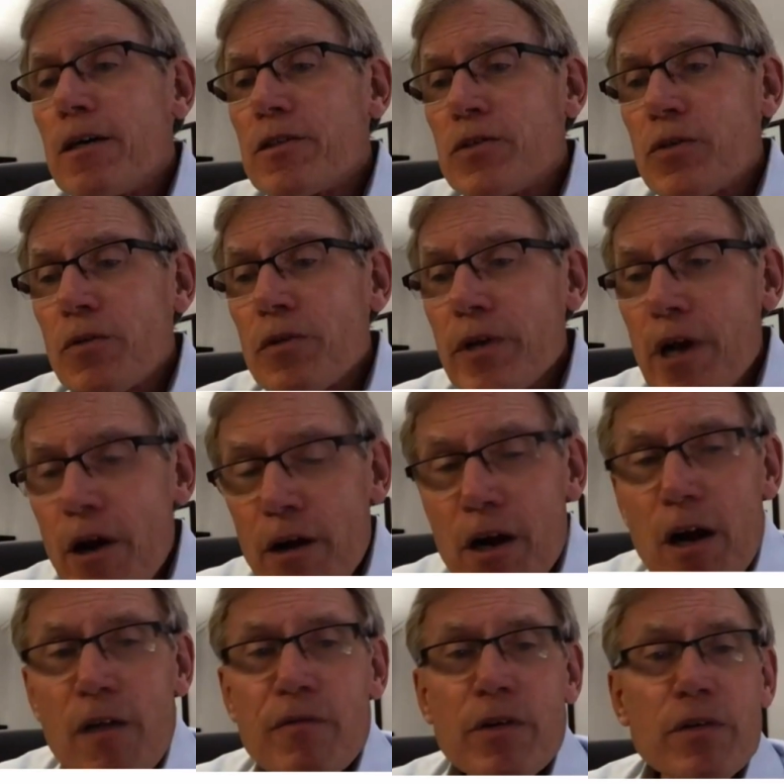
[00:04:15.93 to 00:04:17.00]
certainly our
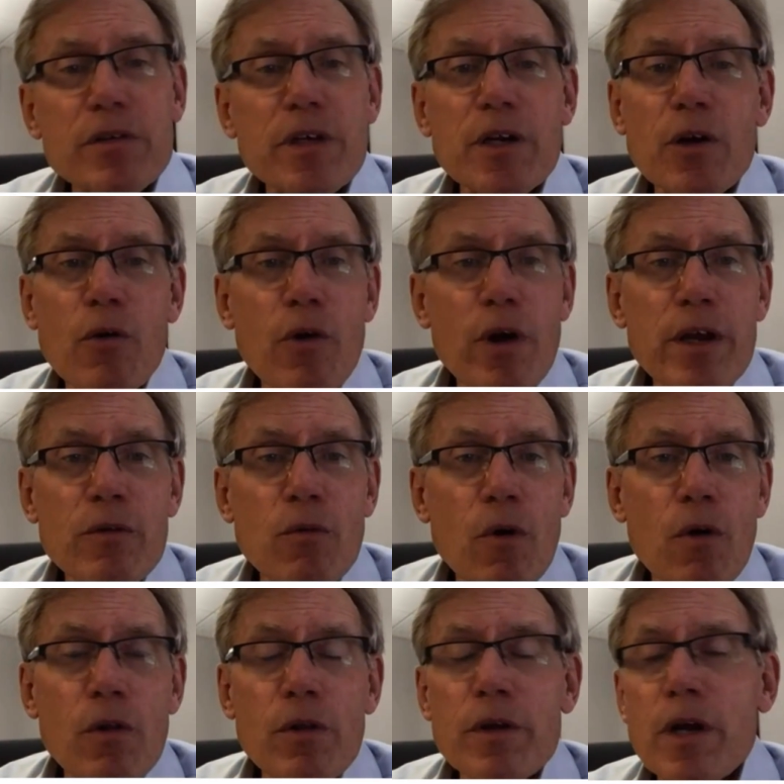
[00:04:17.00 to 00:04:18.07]
governor did a great
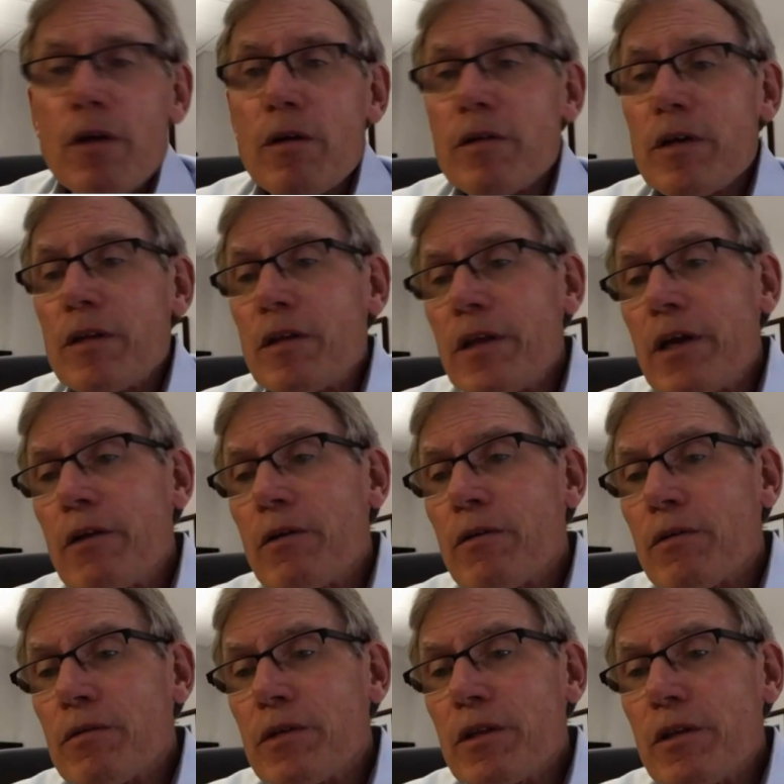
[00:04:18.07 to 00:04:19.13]
role in
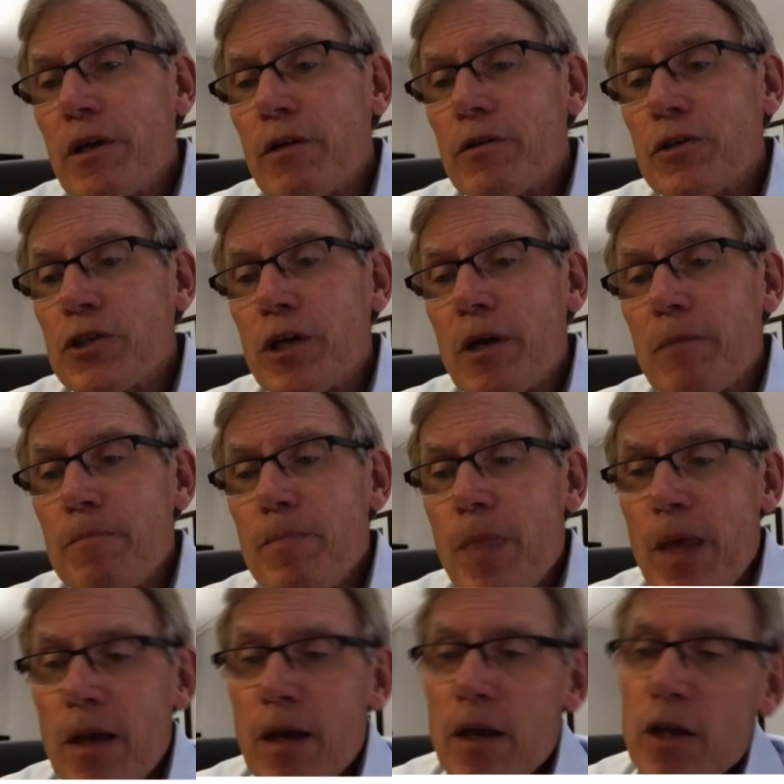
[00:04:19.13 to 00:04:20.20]
leadership.
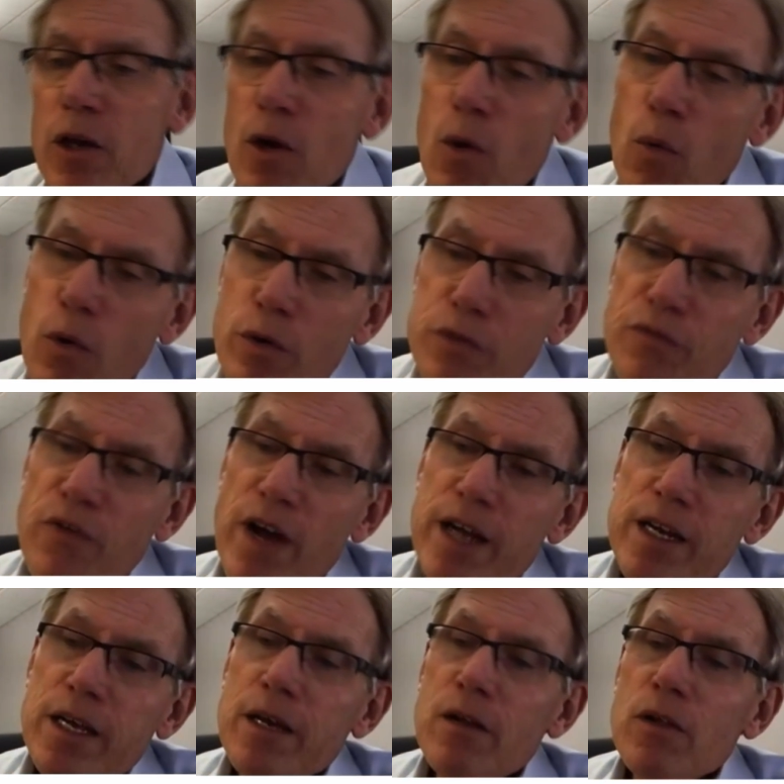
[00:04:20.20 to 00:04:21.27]
We're
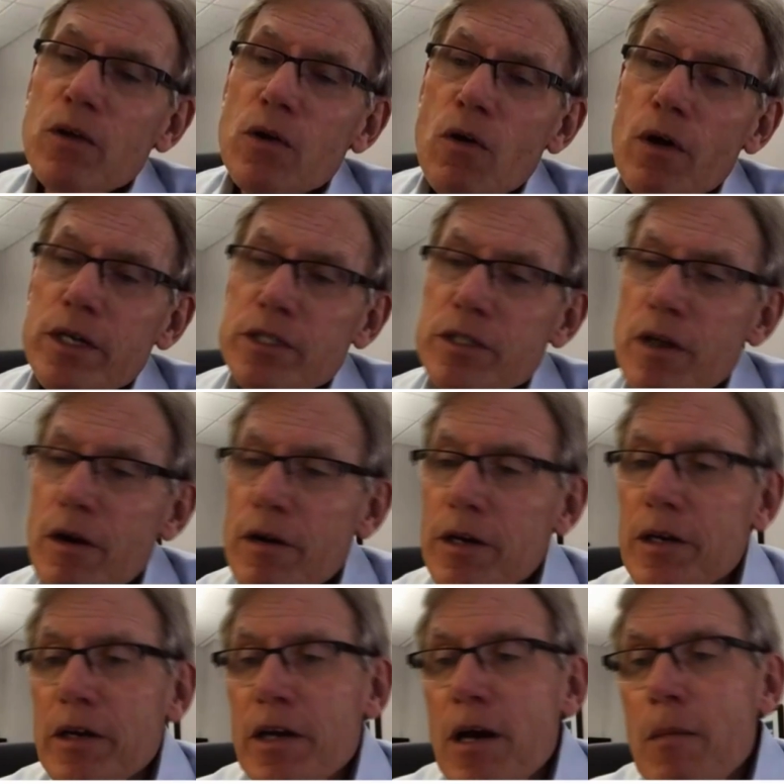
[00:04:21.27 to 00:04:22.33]
finding Illinois
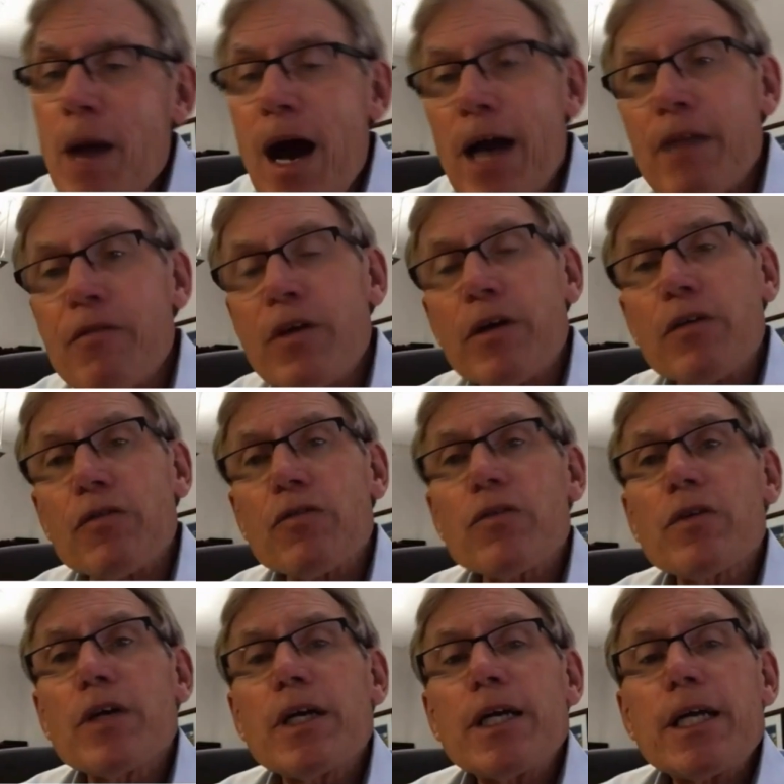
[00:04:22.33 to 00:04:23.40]
starting to come out of
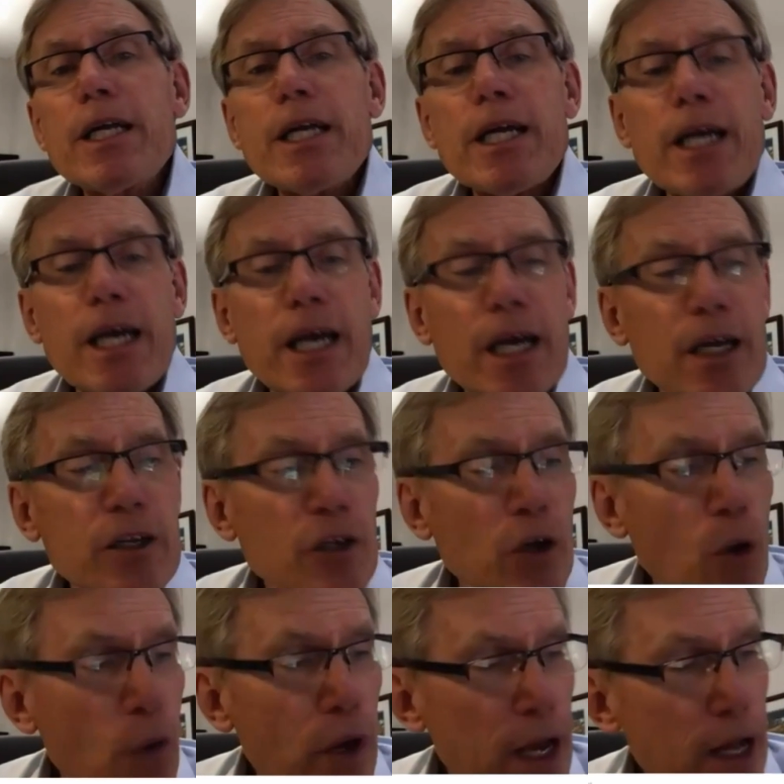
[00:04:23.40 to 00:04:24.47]
this. And,
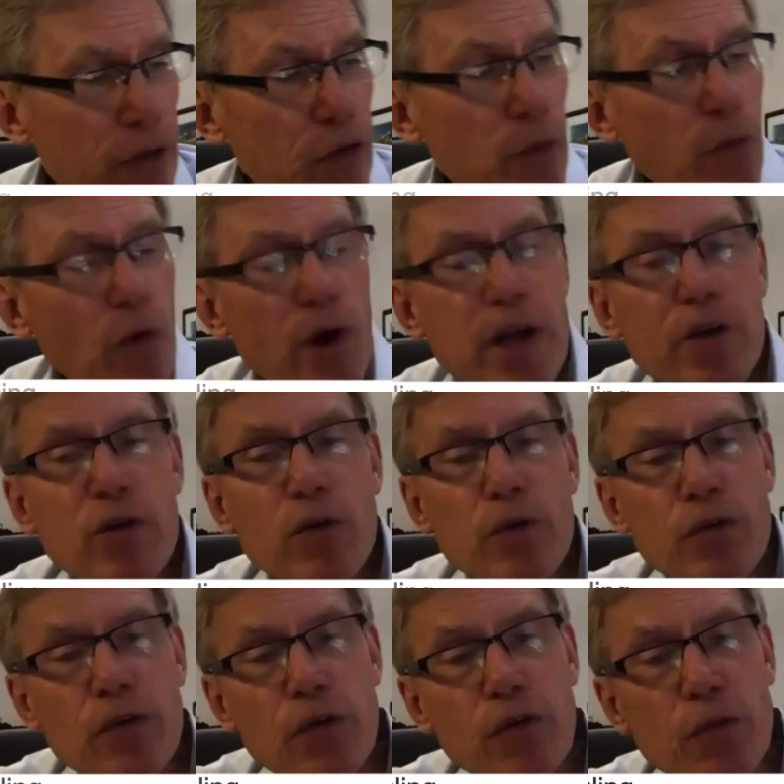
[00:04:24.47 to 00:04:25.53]
we got some great
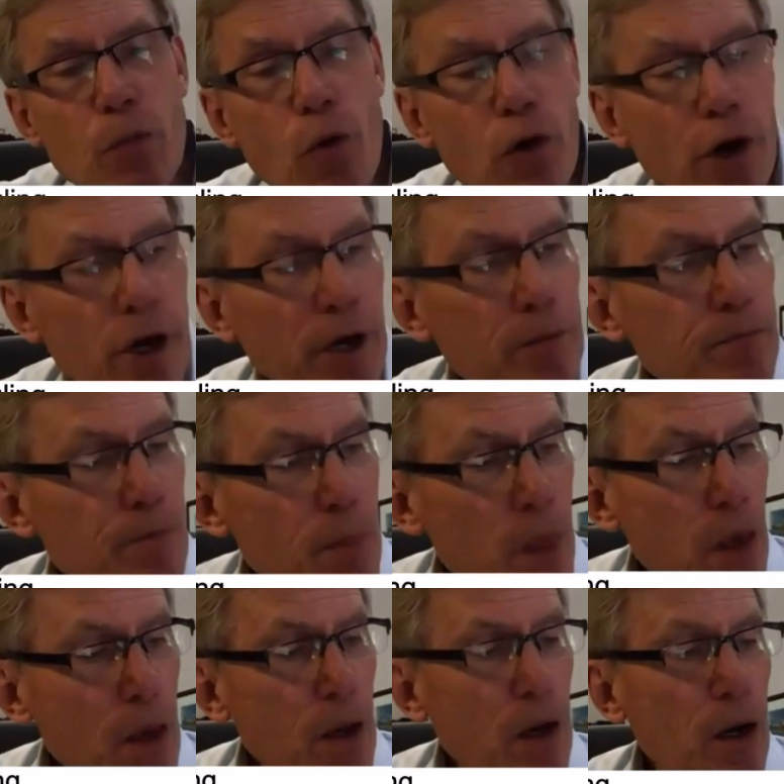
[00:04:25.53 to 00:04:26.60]
news this morning.
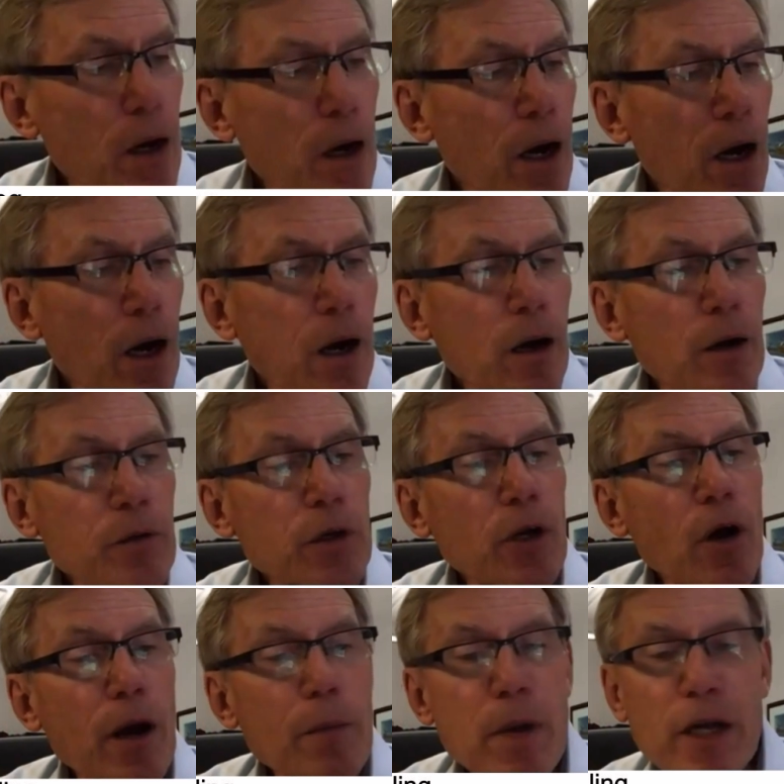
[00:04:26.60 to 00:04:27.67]

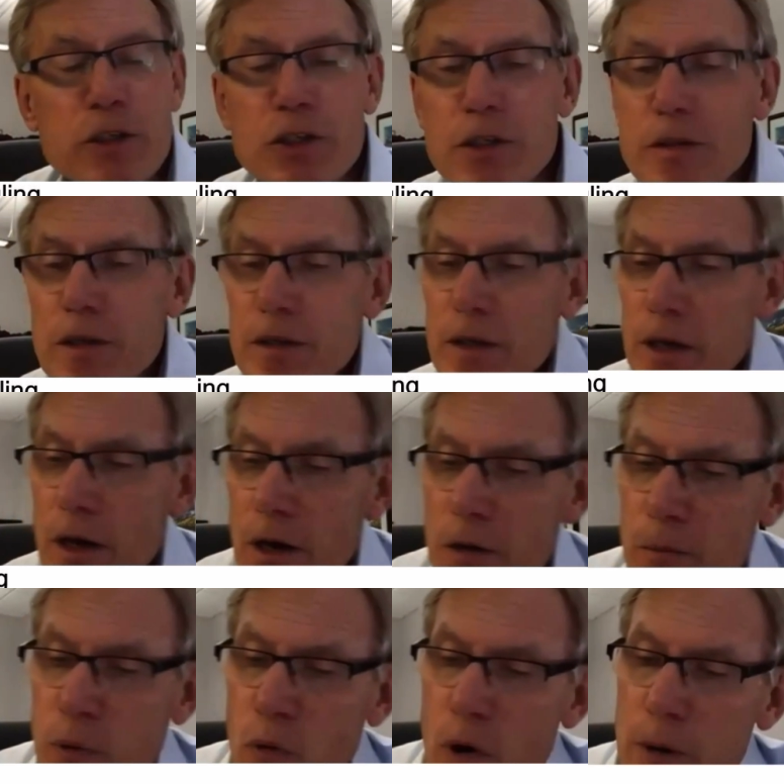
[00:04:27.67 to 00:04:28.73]
I mentioned that the
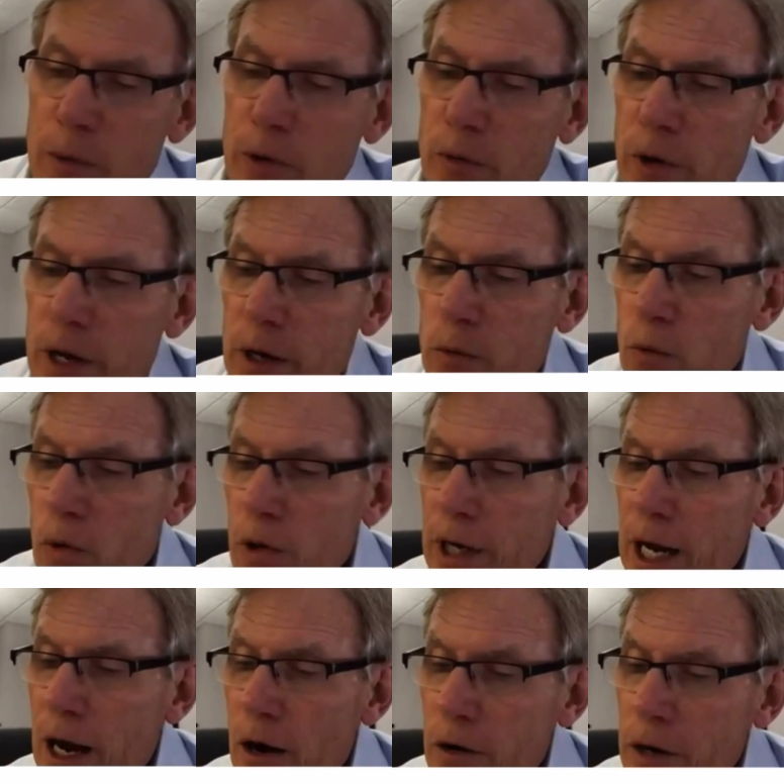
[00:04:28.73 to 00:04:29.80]
unemployment rate in Will
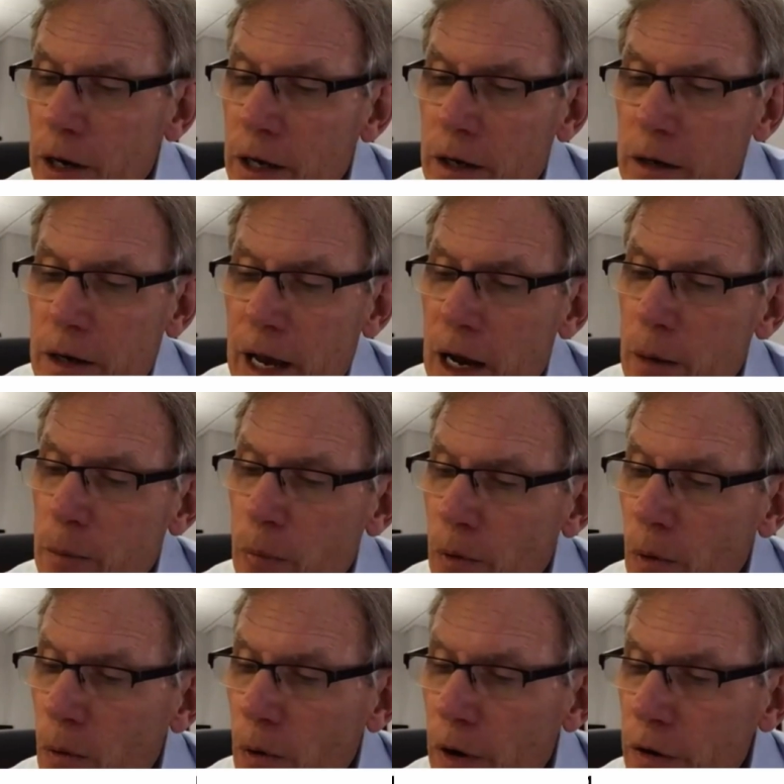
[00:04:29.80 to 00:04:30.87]
County in
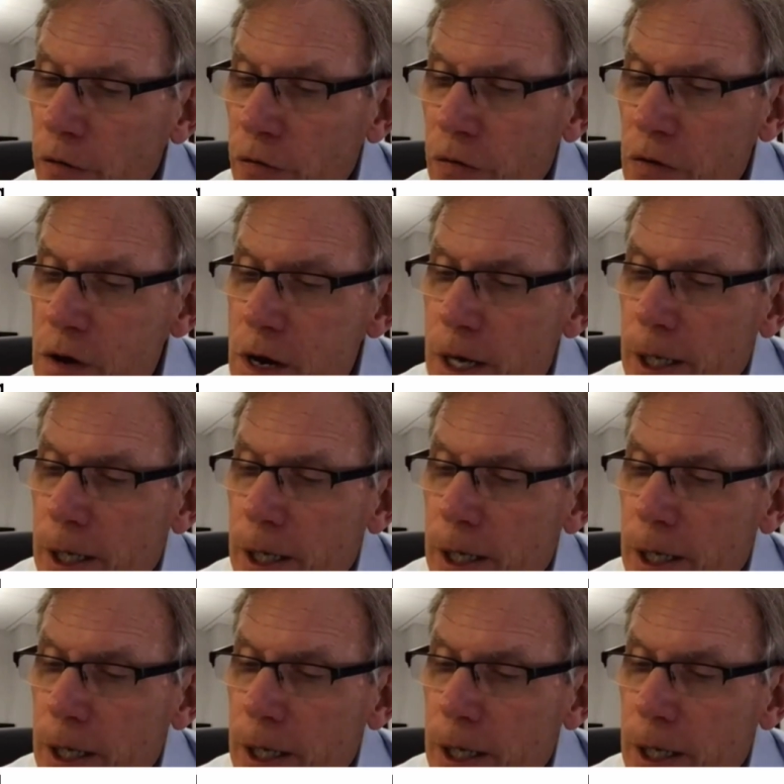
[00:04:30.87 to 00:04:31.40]
April was